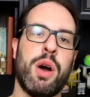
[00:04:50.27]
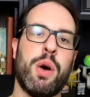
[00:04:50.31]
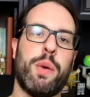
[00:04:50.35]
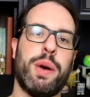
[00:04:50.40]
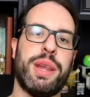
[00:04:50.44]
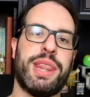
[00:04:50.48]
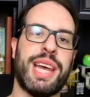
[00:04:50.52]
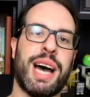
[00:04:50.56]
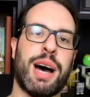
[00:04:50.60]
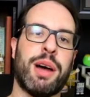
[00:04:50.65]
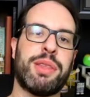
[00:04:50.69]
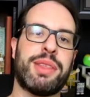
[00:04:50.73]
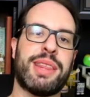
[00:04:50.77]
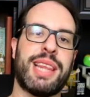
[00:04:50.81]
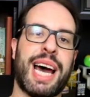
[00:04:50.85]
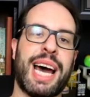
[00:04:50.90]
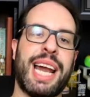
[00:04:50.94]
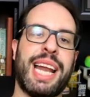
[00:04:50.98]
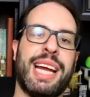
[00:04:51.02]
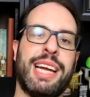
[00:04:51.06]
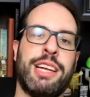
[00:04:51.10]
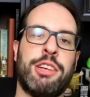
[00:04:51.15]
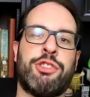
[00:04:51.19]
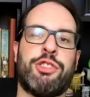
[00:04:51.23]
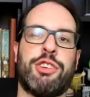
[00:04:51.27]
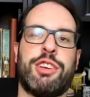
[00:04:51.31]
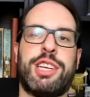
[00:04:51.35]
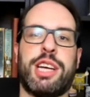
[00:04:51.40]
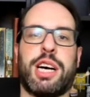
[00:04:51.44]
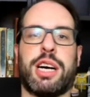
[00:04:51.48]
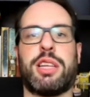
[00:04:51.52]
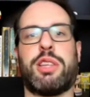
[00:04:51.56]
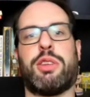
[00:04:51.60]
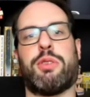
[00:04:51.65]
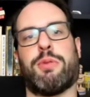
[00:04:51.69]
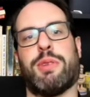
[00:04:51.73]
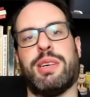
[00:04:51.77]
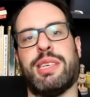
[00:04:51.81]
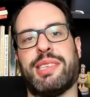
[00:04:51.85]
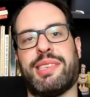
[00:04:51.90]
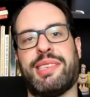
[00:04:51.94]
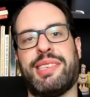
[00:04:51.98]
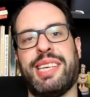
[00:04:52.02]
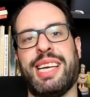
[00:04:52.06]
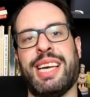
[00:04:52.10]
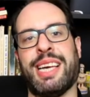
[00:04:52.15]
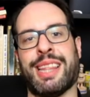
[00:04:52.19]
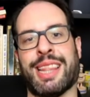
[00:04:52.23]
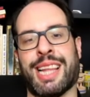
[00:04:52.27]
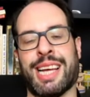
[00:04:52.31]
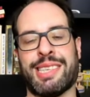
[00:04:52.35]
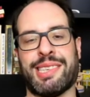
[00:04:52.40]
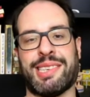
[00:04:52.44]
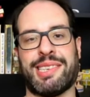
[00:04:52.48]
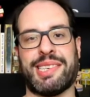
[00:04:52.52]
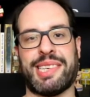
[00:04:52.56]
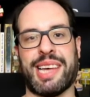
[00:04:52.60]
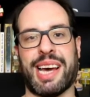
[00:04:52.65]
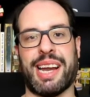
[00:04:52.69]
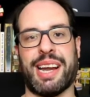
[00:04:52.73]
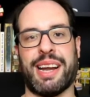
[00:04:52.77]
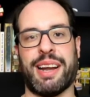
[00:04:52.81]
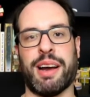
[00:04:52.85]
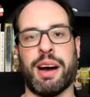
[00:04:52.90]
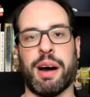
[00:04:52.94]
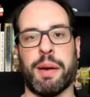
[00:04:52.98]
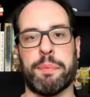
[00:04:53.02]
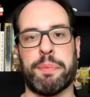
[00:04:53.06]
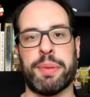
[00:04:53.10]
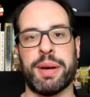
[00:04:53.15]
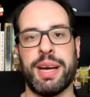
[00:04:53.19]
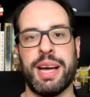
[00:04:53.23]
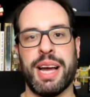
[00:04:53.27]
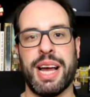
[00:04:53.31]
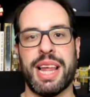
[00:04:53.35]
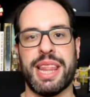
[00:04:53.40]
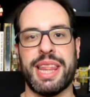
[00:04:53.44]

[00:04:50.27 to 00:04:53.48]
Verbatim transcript: without that introductory scene that set it up